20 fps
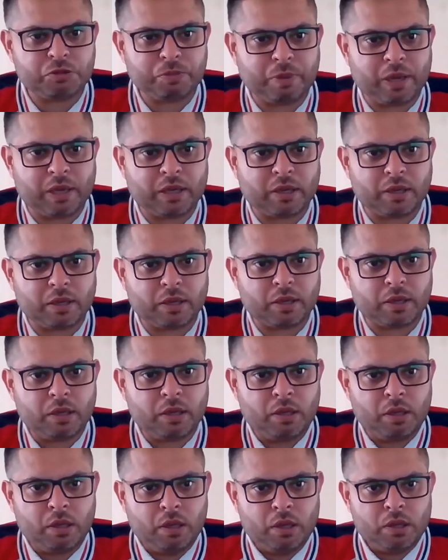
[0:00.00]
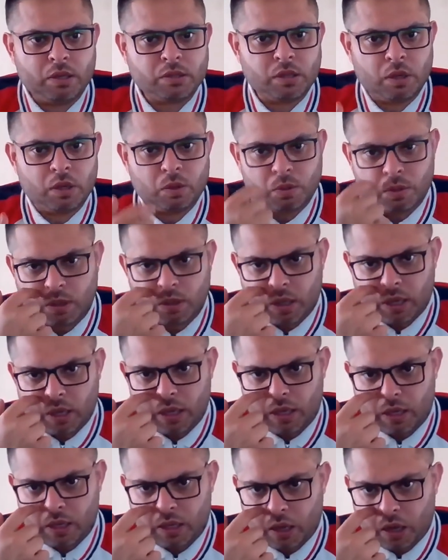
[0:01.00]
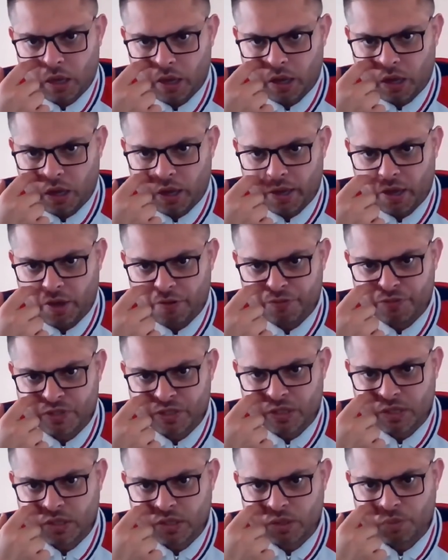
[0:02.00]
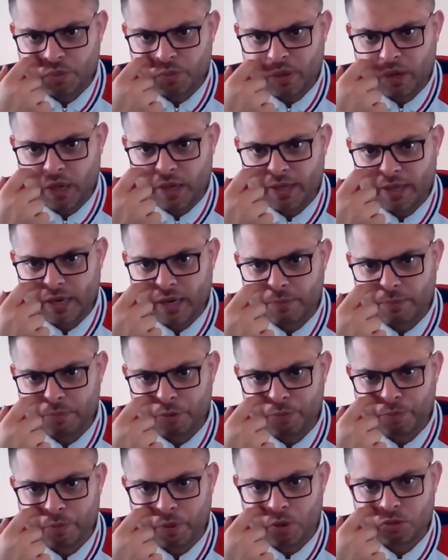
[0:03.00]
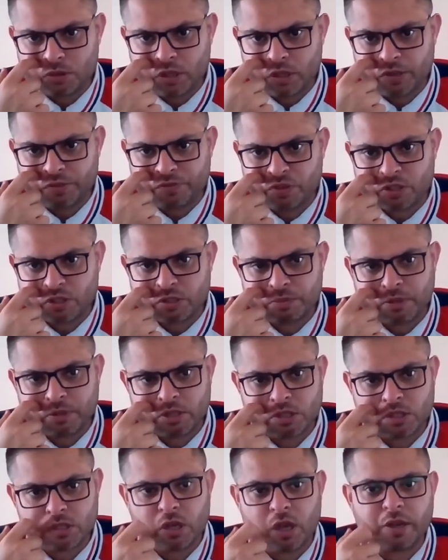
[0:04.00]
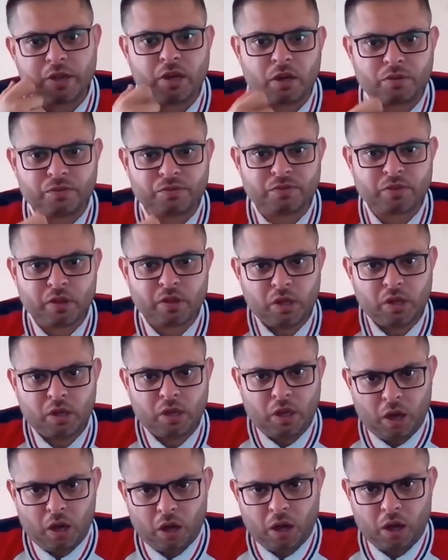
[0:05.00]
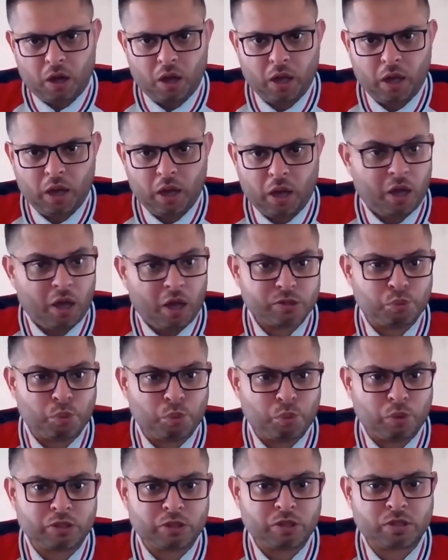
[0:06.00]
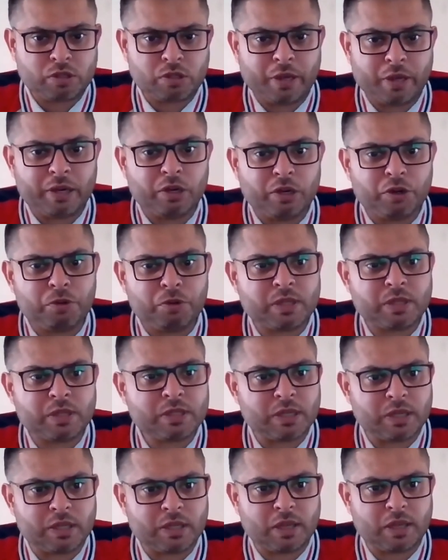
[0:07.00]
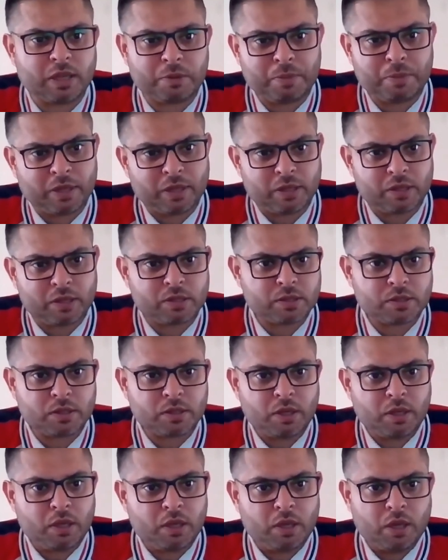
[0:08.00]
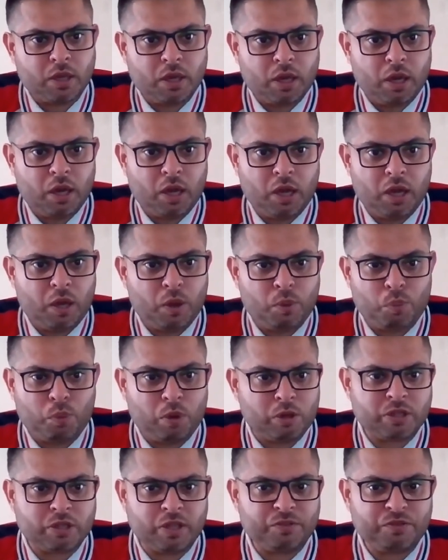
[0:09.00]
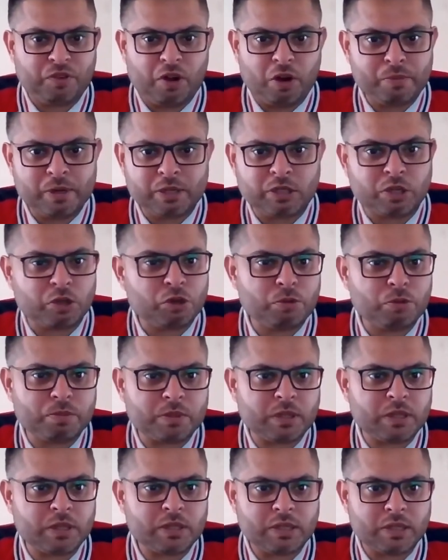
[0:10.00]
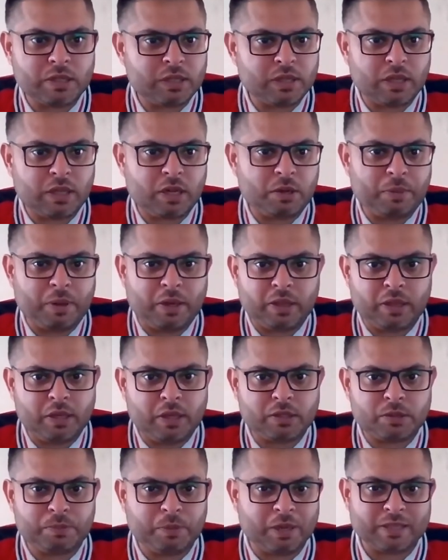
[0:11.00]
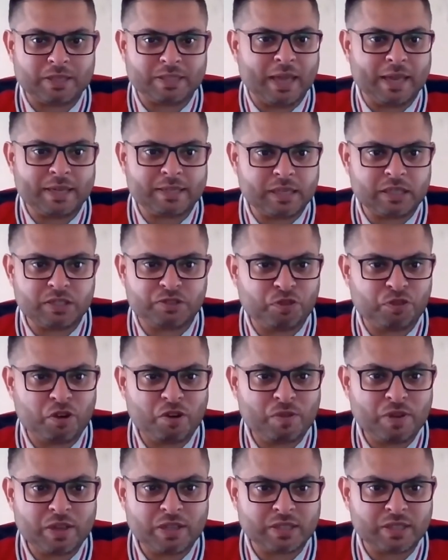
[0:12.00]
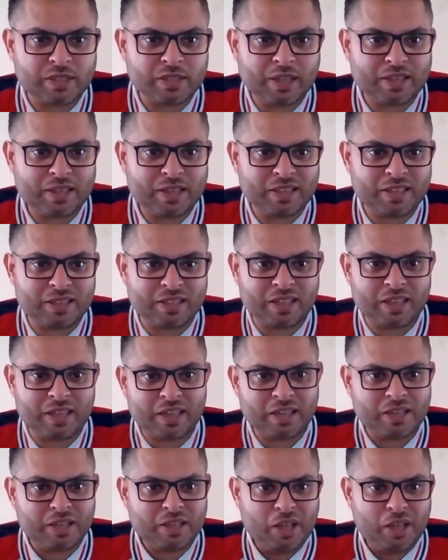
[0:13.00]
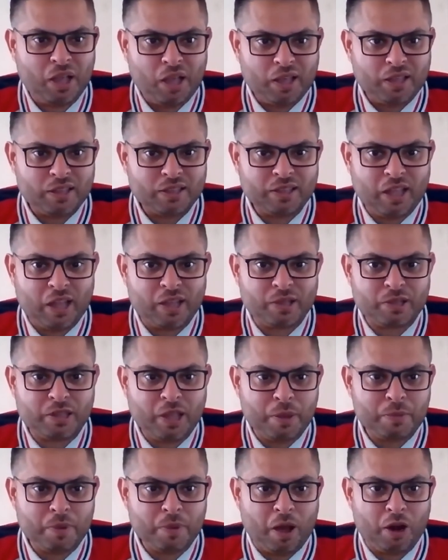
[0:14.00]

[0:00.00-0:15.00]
making. So I often, when I get a proposal in front of me to sign off, ask, what do the cycling groups in the city think about this? What do the environmental groups in the city think about this? Because they exist for a reason. A